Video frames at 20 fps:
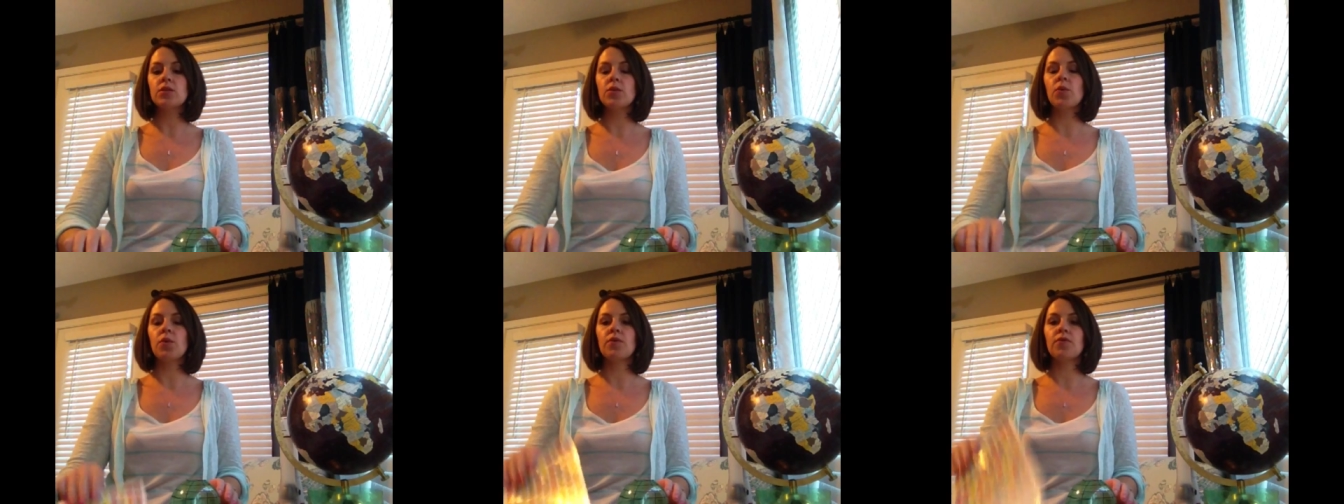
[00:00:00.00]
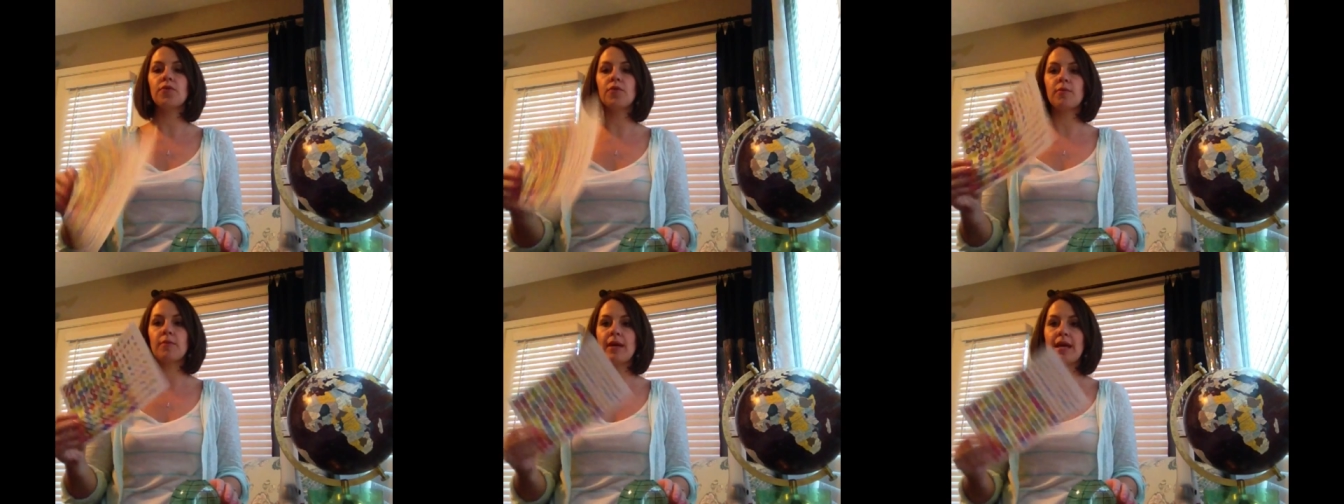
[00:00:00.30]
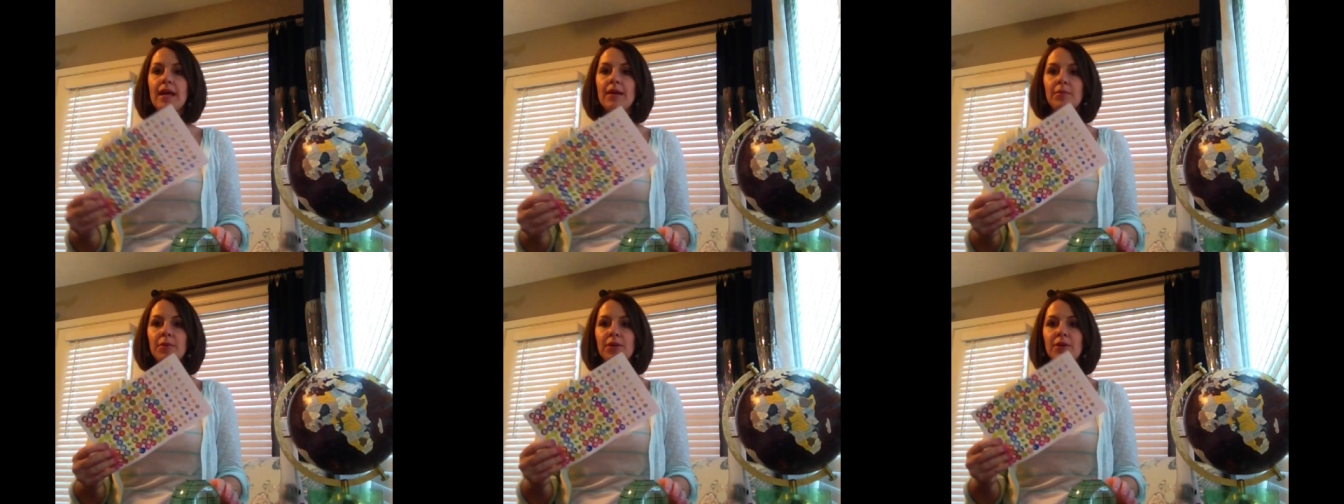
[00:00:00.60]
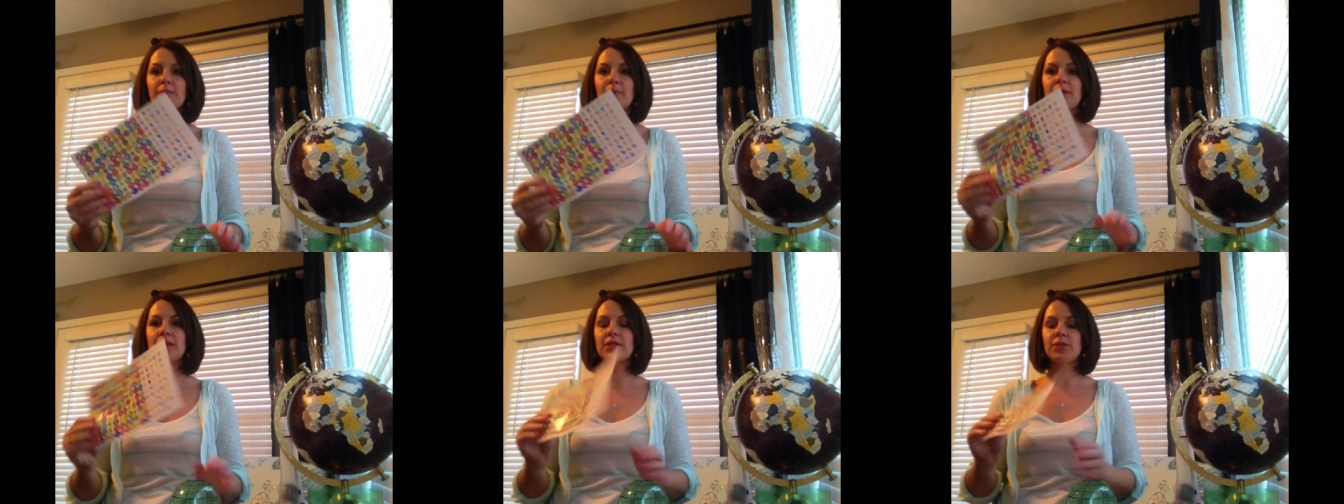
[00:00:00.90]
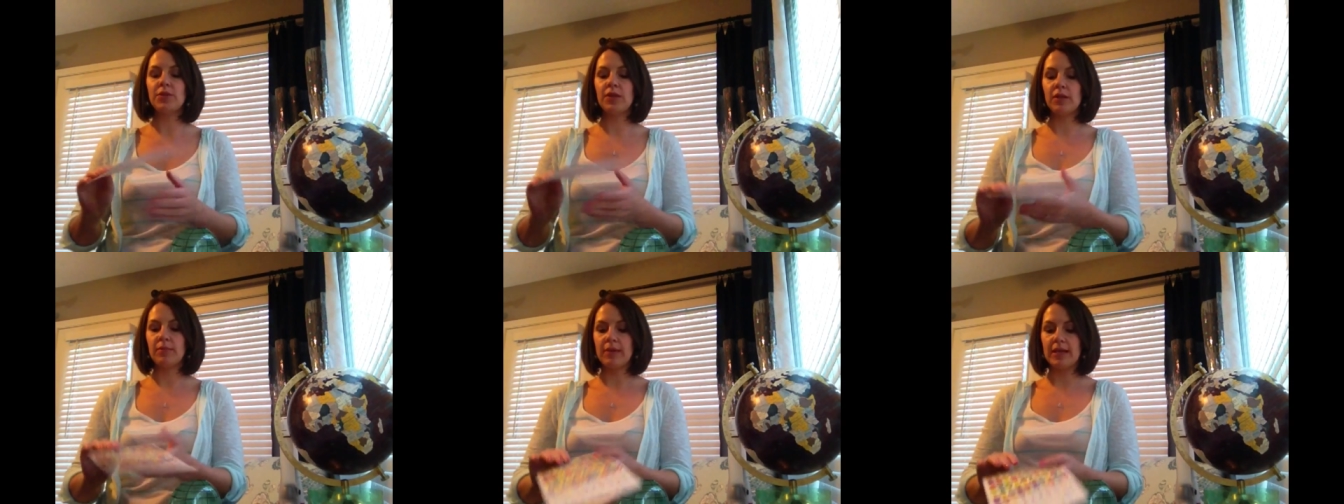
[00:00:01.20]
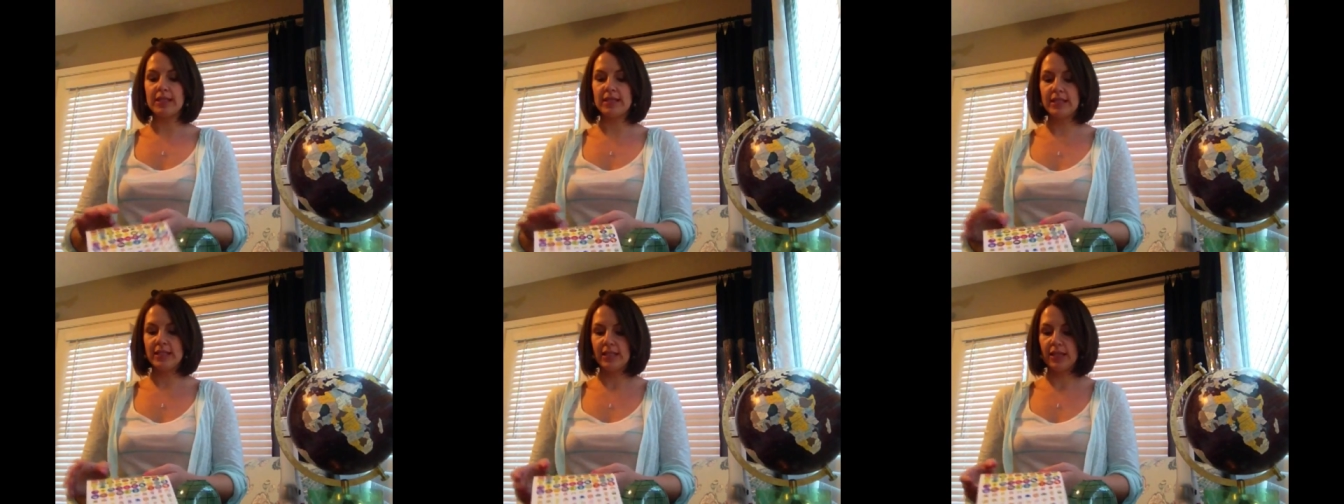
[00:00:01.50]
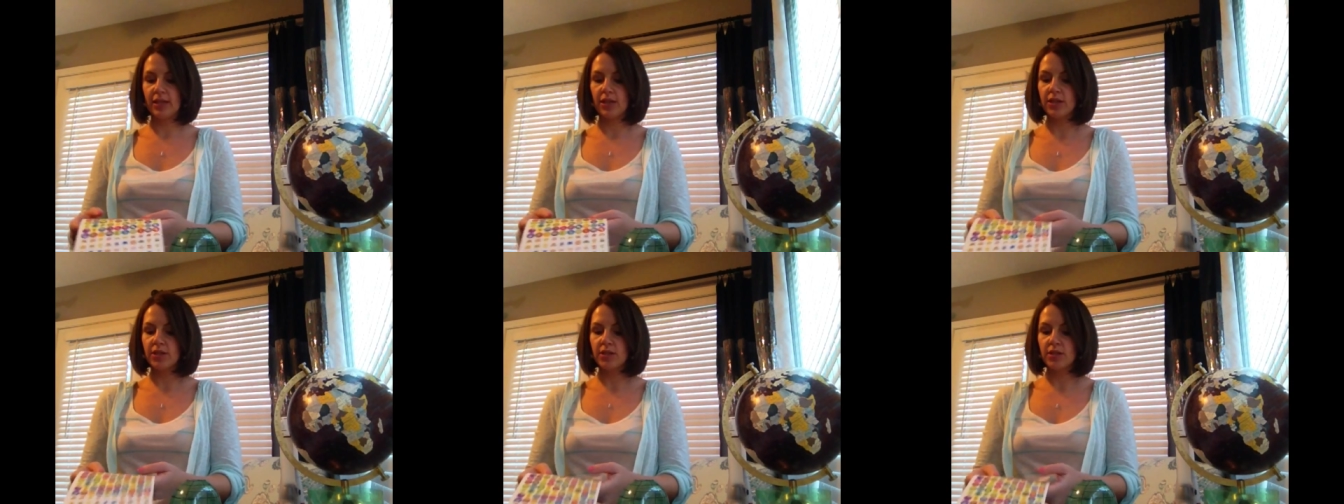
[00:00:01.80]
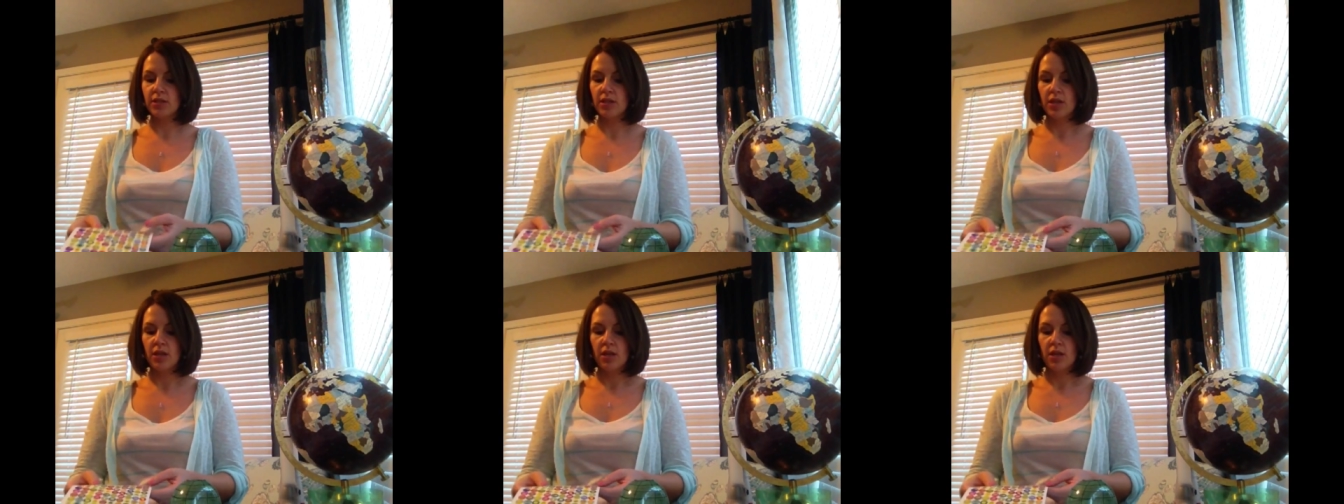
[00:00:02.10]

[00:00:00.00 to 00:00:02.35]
or for me, I'm going to be doing my stickers.